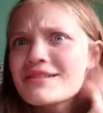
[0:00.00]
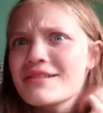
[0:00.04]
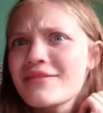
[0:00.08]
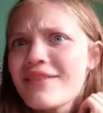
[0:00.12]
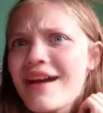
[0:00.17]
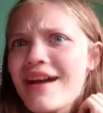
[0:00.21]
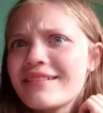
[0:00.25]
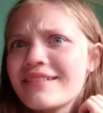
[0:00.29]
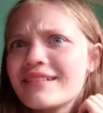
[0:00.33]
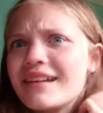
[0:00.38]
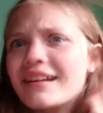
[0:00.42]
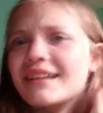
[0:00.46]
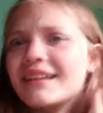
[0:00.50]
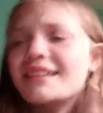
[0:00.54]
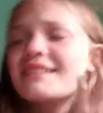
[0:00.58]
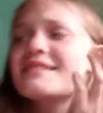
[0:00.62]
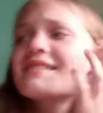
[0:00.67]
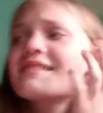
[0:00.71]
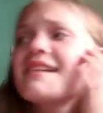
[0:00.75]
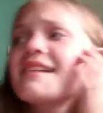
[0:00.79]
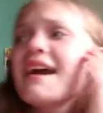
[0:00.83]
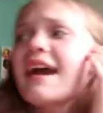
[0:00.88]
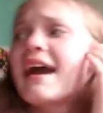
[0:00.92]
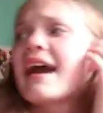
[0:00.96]
surroundings,
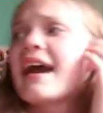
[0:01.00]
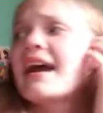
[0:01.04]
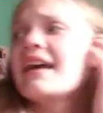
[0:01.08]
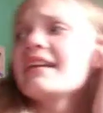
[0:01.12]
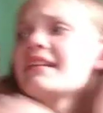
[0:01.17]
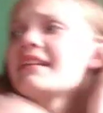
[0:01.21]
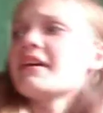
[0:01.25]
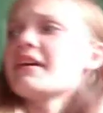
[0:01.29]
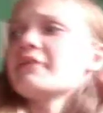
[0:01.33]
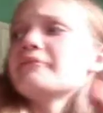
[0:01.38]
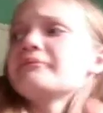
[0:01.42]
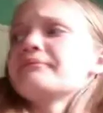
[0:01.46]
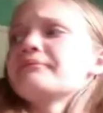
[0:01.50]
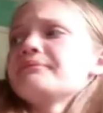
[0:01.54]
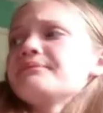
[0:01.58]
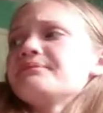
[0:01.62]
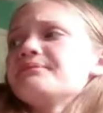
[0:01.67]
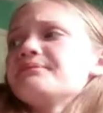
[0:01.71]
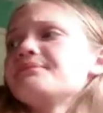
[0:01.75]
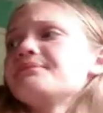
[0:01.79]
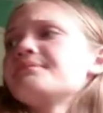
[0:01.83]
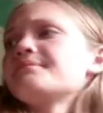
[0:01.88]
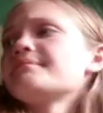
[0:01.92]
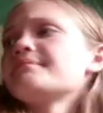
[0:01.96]
and um,
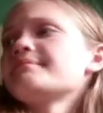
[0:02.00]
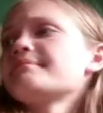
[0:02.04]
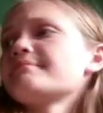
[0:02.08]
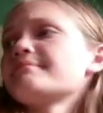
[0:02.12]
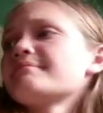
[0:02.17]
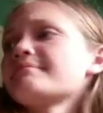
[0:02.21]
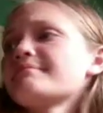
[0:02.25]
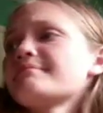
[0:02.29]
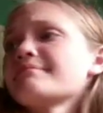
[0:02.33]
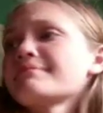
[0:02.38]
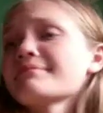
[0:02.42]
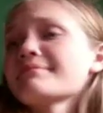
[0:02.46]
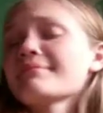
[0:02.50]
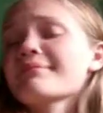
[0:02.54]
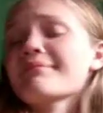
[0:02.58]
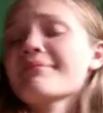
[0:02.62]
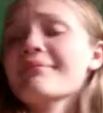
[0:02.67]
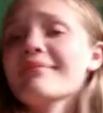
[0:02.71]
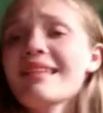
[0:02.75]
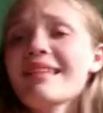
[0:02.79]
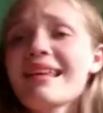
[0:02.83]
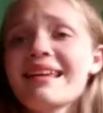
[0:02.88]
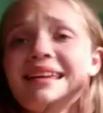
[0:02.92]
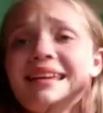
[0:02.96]

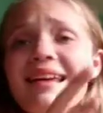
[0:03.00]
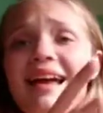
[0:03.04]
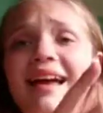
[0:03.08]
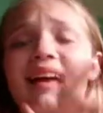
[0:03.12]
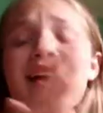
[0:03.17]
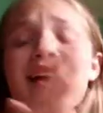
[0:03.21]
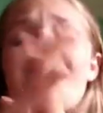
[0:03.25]
yeah.